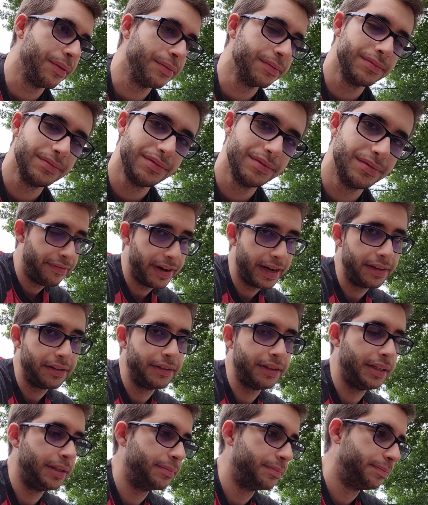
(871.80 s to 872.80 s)
And
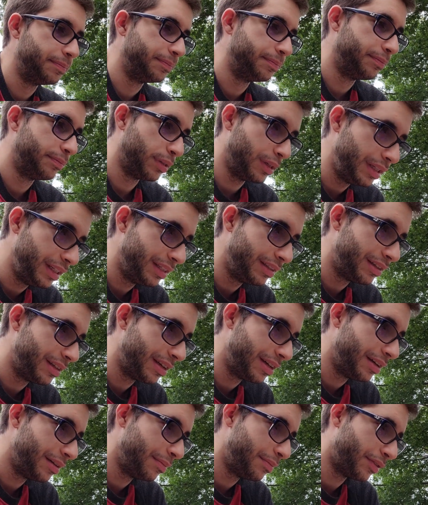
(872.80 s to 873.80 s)
finally, please,
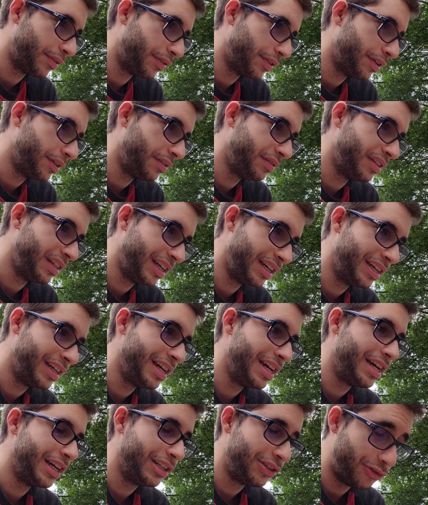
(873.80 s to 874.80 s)
preferably,
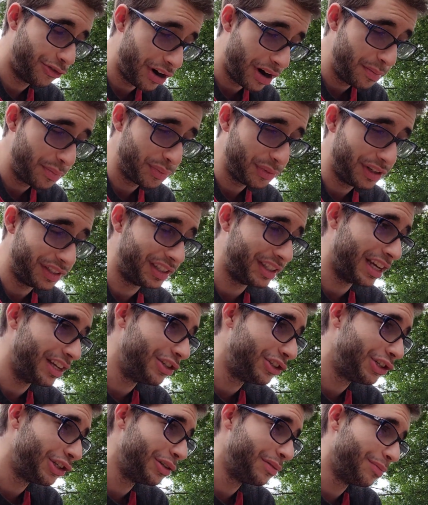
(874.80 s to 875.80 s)
drop
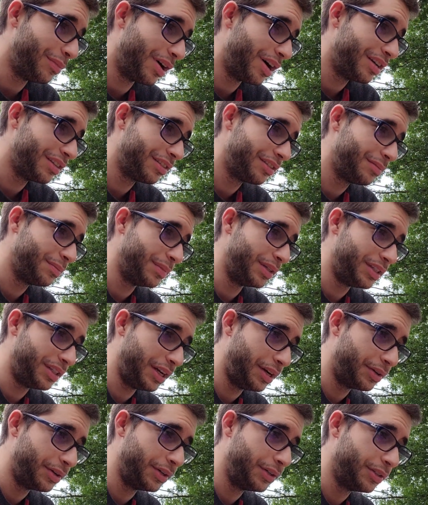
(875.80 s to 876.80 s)
ascension
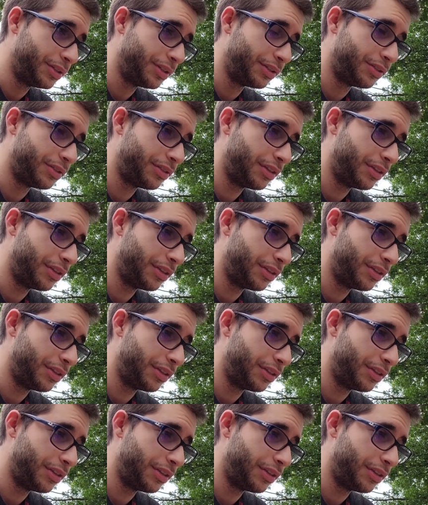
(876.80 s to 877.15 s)
material